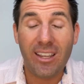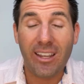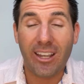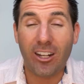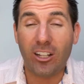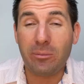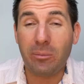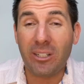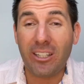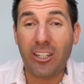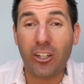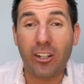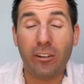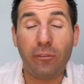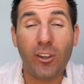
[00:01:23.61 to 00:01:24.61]
and ultimately,
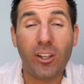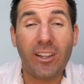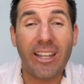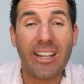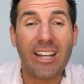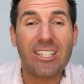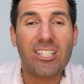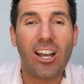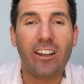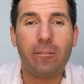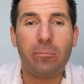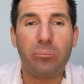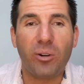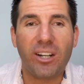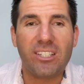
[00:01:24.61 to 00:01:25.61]
you're gonna feel like a ton
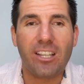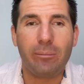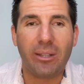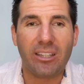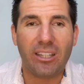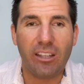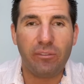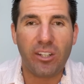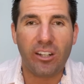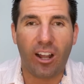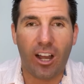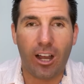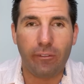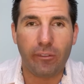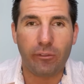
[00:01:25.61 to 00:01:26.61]
of bricks have been lifted
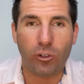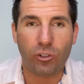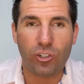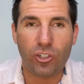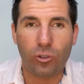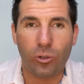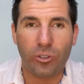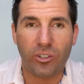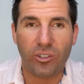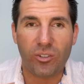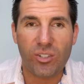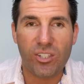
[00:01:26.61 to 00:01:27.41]
off of your shoulders.